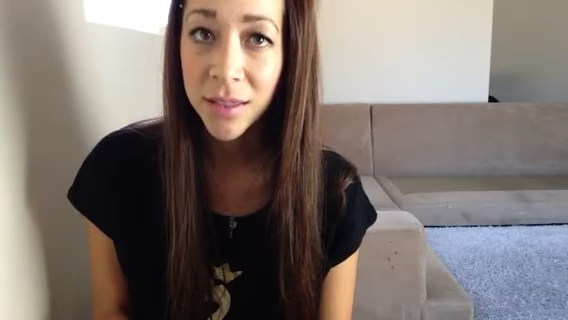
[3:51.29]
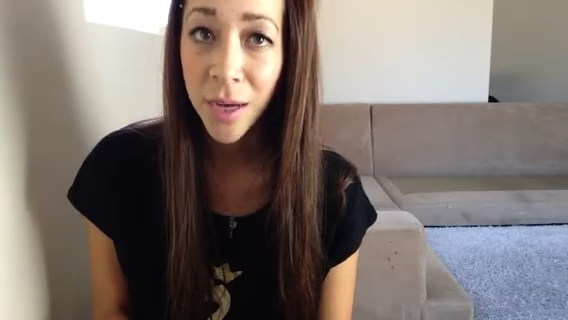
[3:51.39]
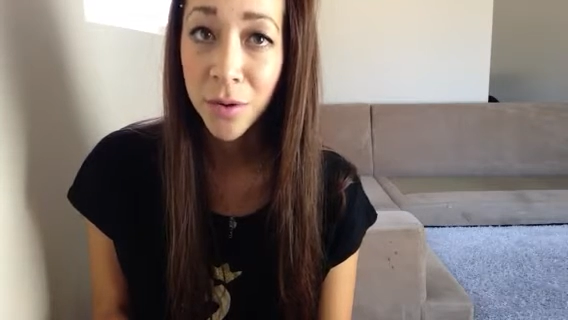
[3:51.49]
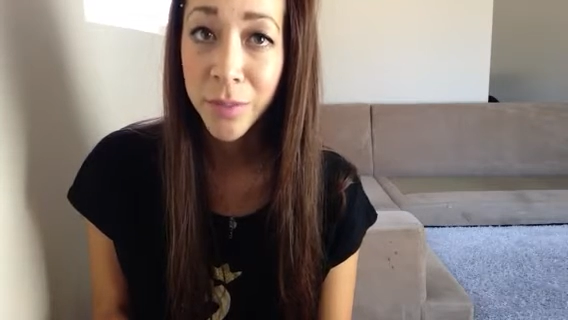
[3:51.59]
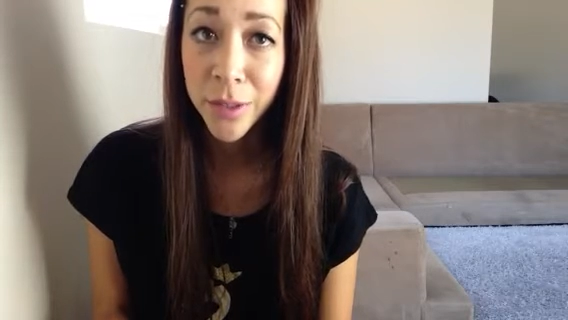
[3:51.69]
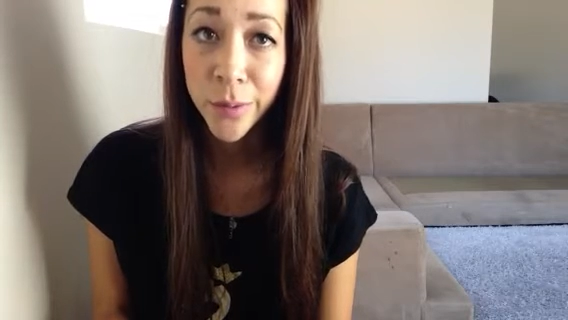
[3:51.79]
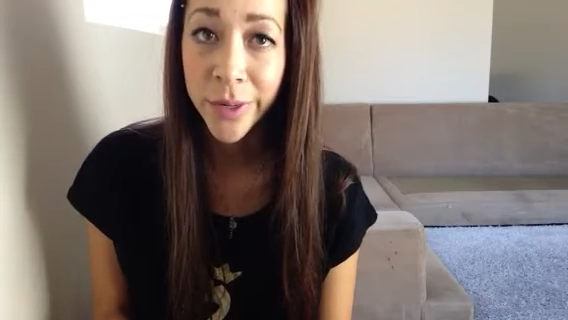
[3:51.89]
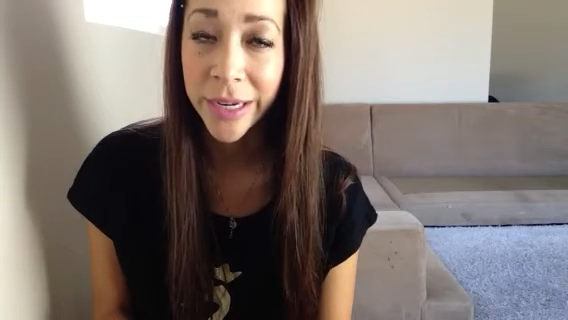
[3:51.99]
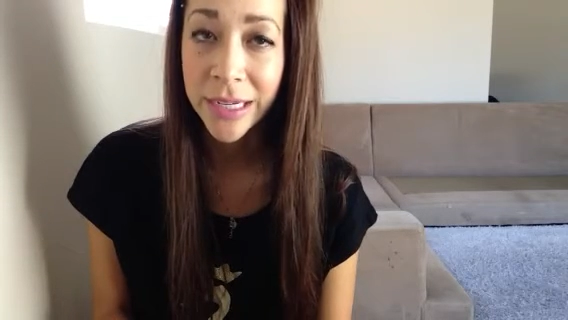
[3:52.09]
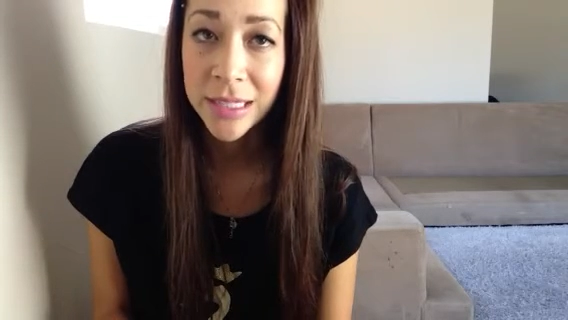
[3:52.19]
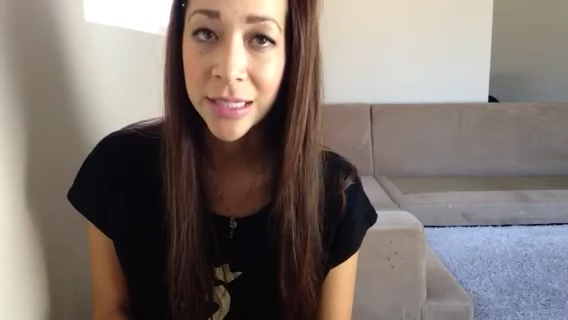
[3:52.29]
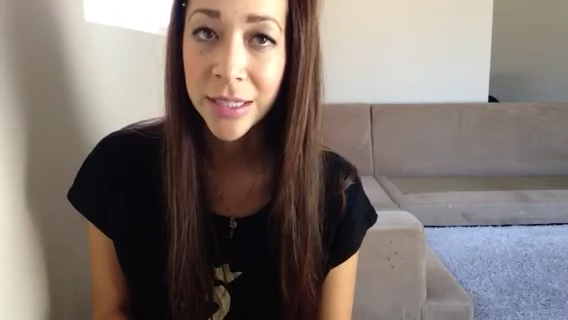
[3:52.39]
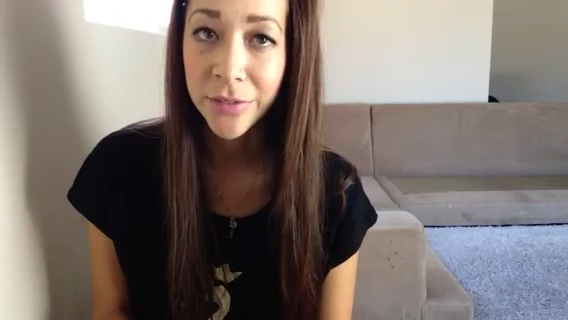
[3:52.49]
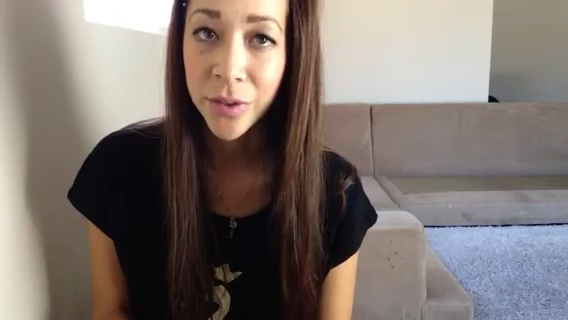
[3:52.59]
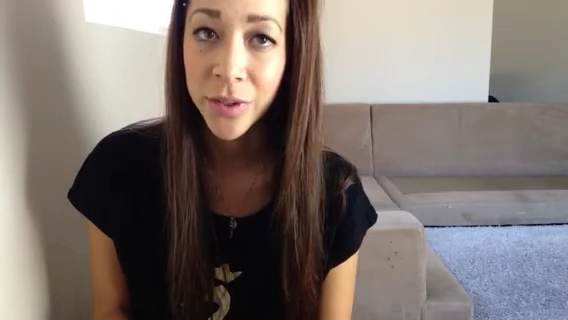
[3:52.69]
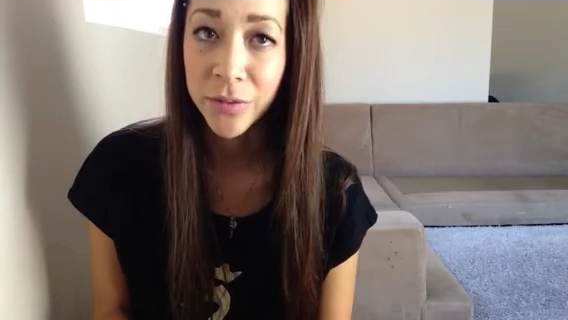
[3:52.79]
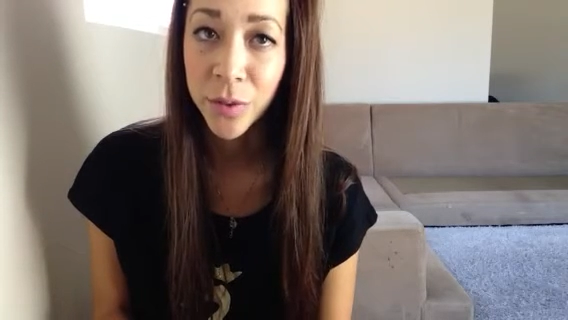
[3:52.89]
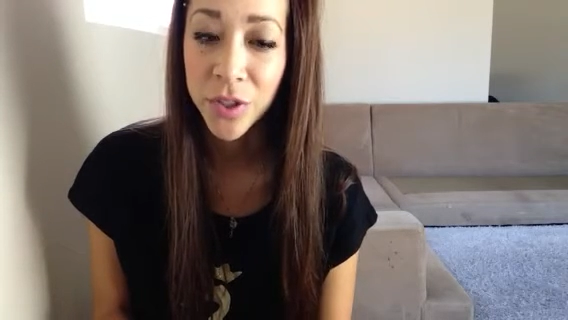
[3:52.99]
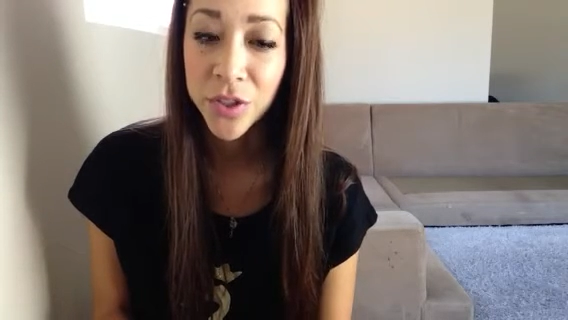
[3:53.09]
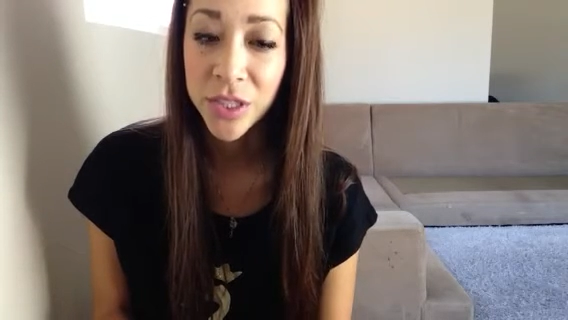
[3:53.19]
that would be a great idea if you lived
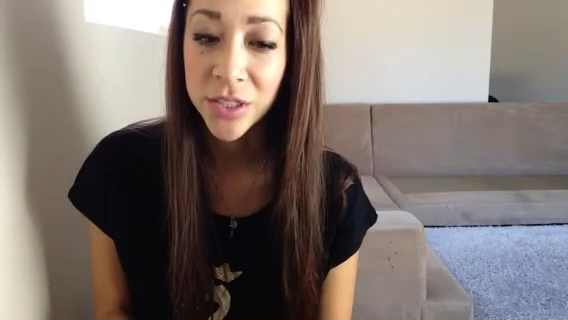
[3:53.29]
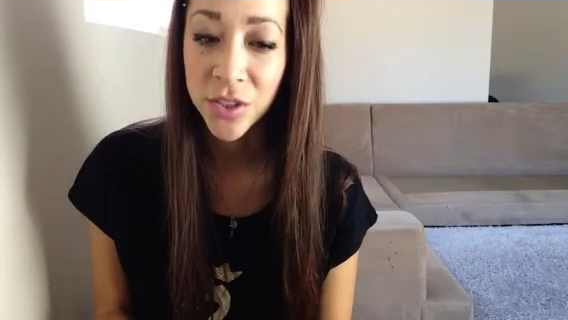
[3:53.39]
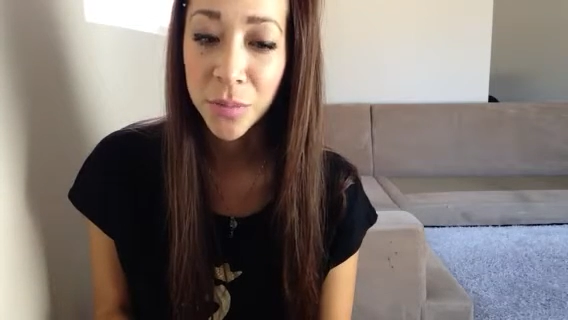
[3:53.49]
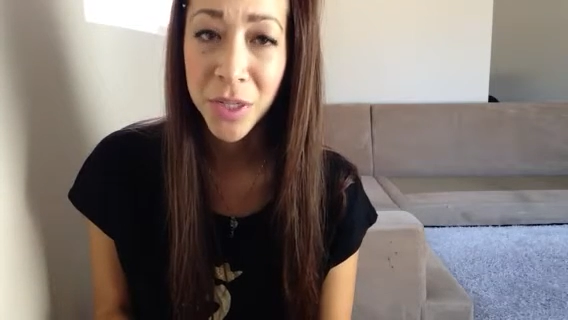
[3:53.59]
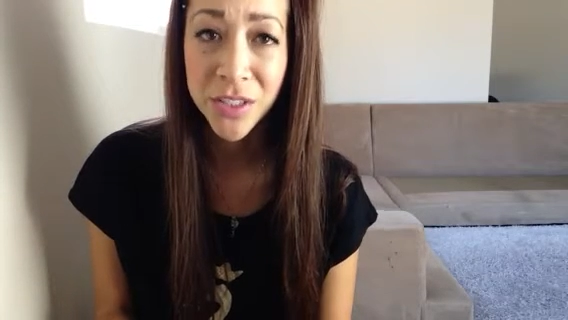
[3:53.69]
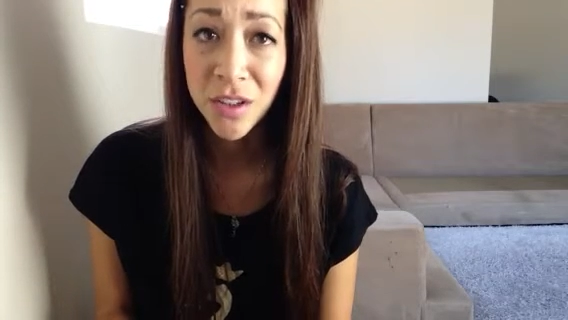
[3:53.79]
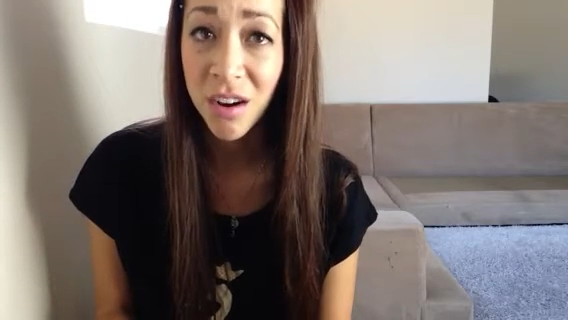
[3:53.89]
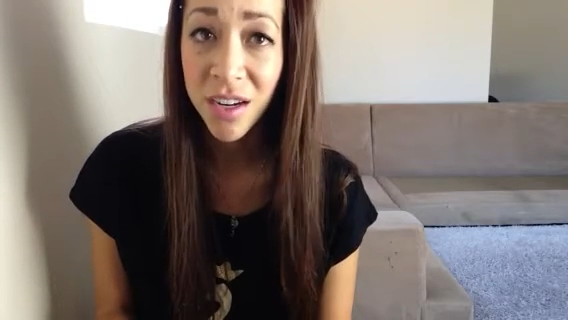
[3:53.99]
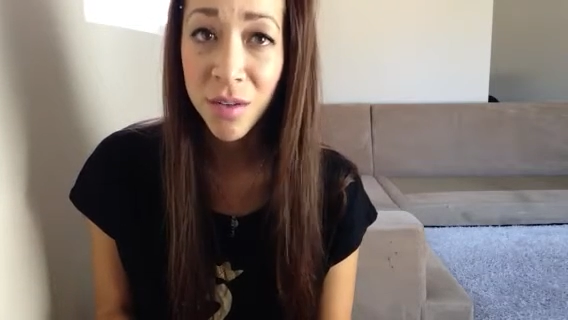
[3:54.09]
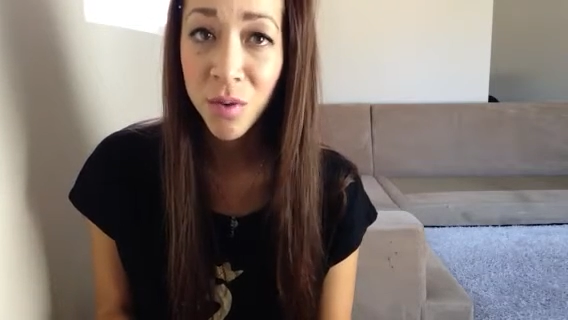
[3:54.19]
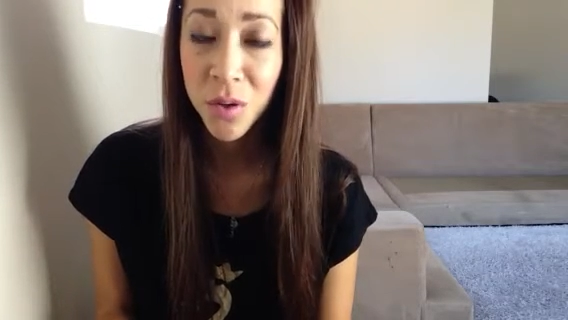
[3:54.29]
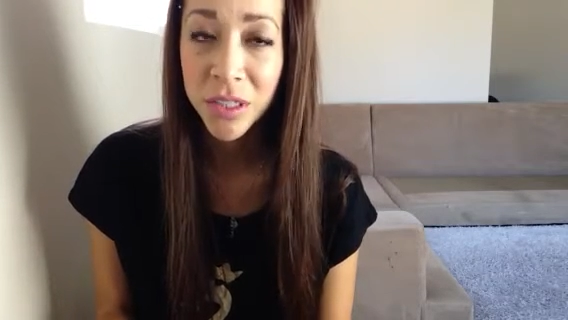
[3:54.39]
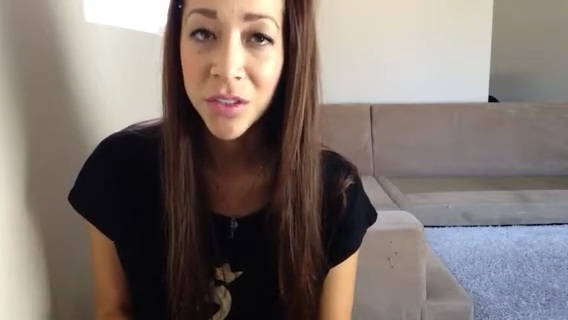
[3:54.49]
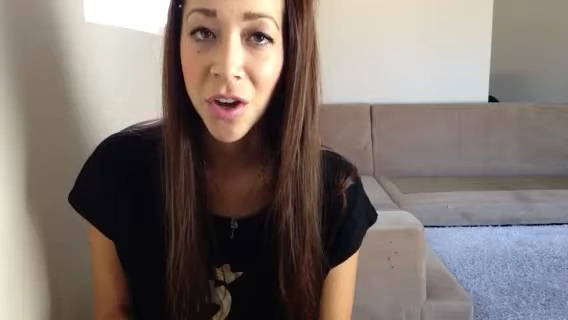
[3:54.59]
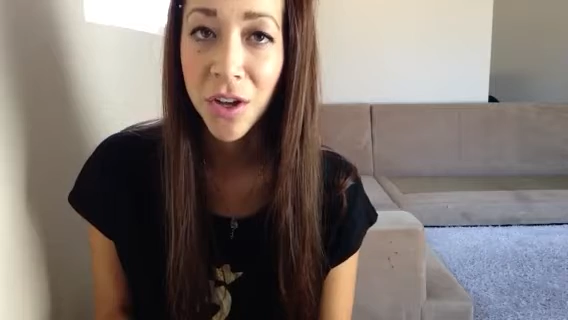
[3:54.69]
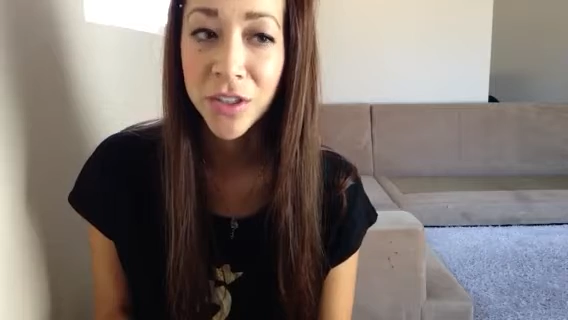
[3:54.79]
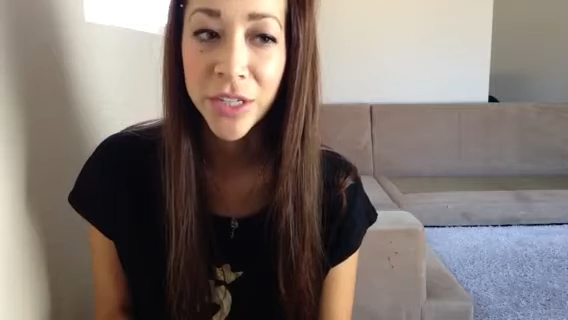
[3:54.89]
with your sister because you're already enrolled in college.